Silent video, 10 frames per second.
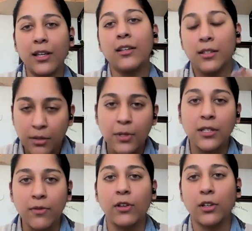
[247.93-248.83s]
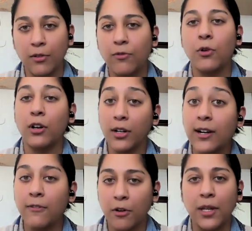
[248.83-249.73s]
It is specifically for
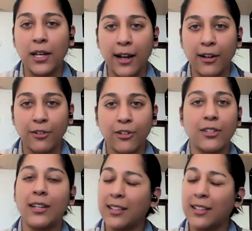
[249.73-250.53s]
government actors.